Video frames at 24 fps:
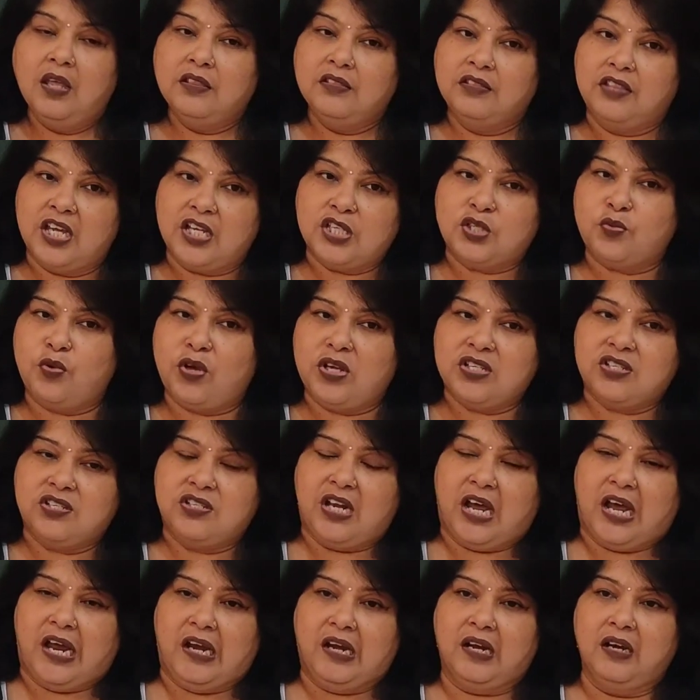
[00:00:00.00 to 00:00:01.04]
This was
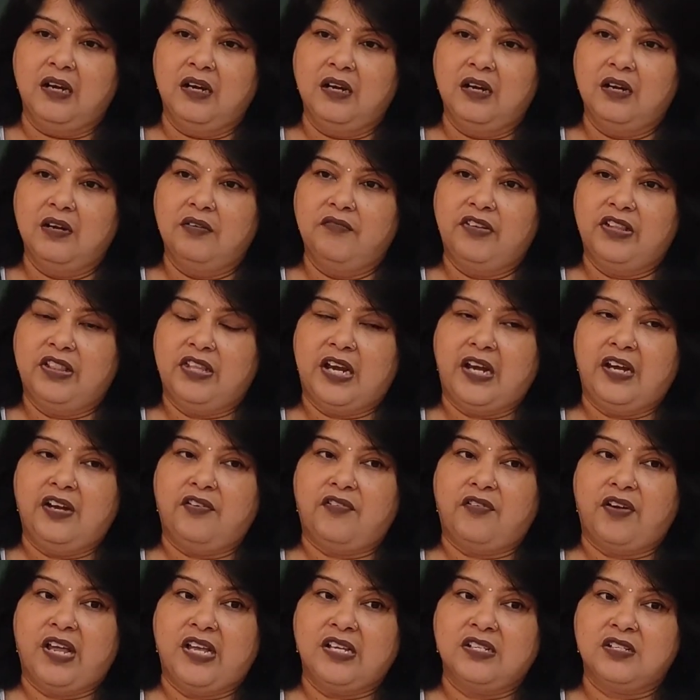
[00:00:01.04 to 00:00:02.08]
done with the
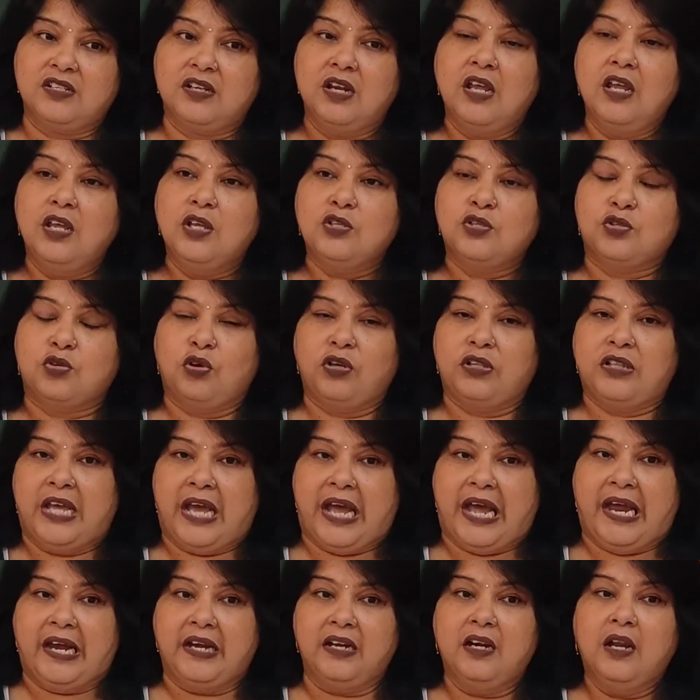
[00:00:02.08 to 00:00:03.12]
interest so
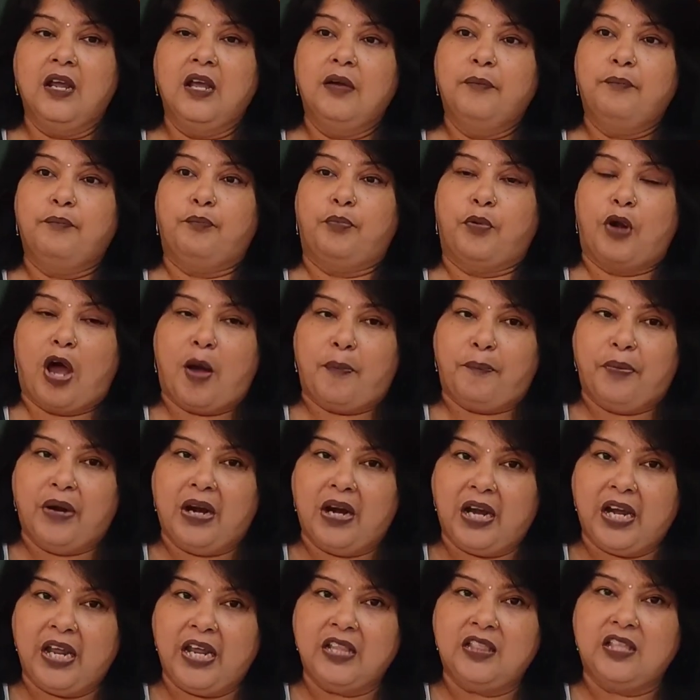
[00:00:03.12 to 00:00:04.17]
that
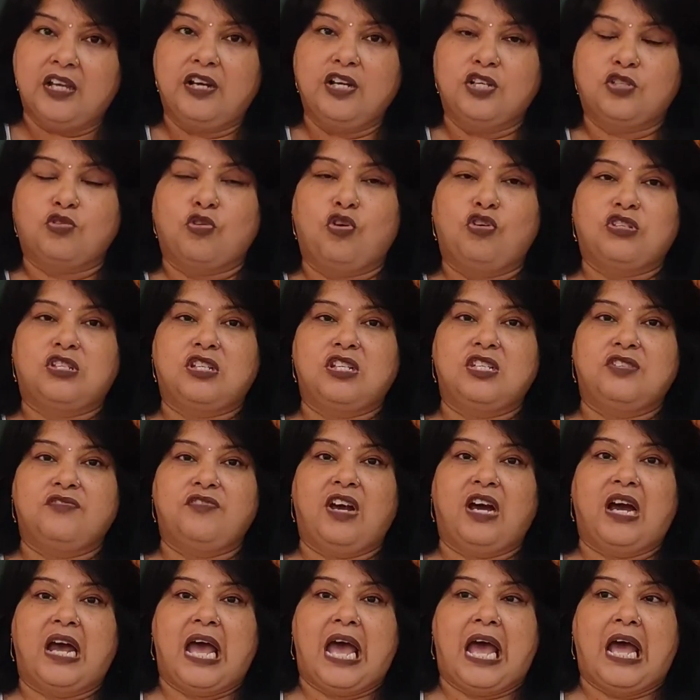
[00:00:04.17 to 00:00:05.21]
properly the resources
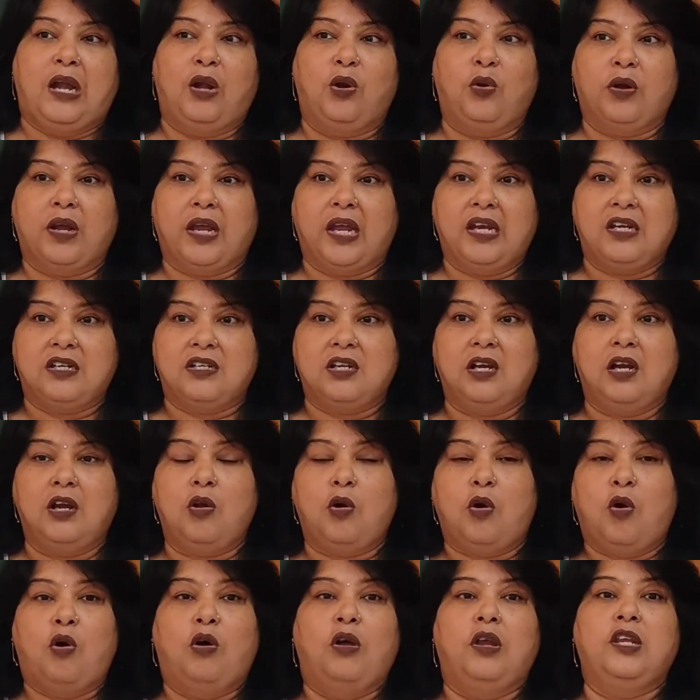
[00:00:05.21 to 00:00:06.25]
were allocated
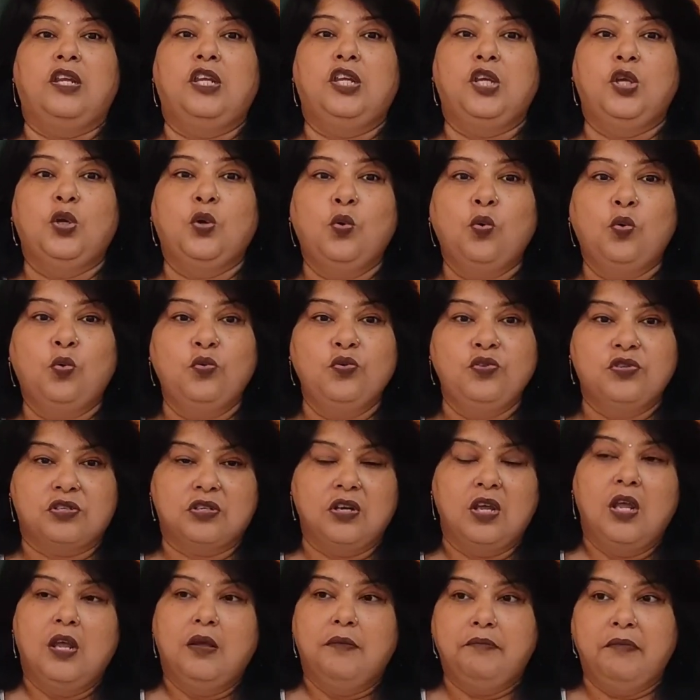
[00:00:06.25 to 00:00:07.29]
or used,
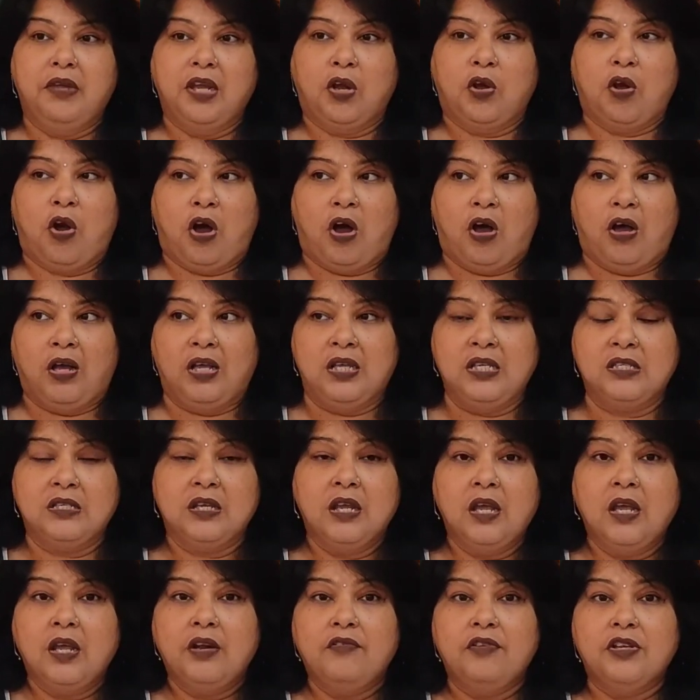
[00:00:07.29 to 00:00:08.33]
because
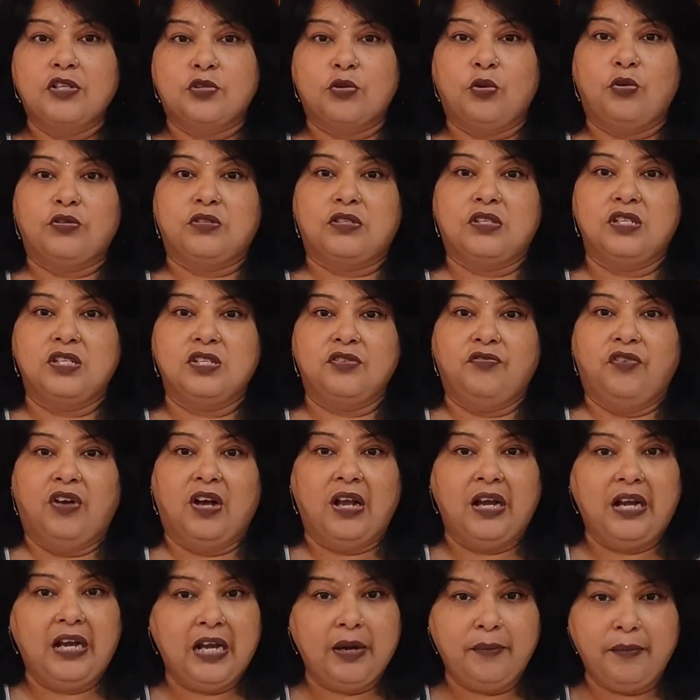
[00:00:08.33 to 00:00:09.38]
resources
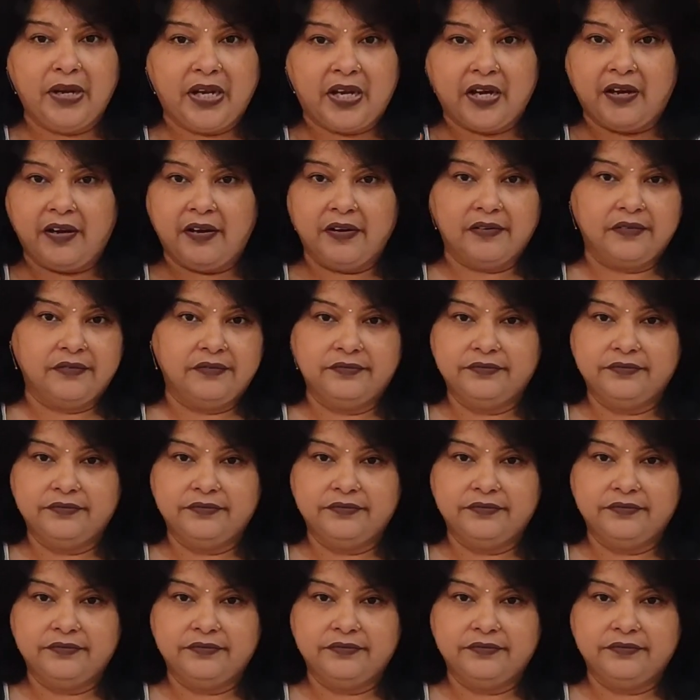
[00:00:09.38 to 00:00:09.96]
were limited.